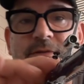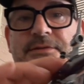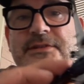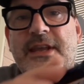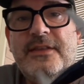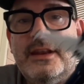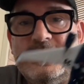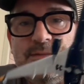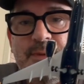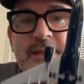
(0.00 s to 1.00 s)
You'll see that
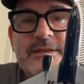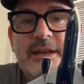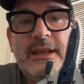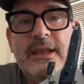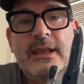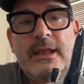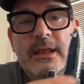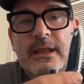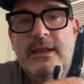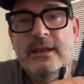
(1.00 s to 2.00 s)
it's basically
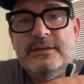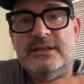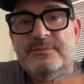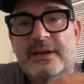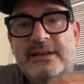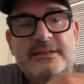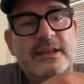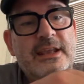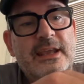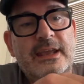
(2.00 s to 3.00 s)
just
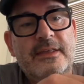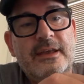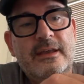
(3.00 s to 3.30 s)
magnetic gear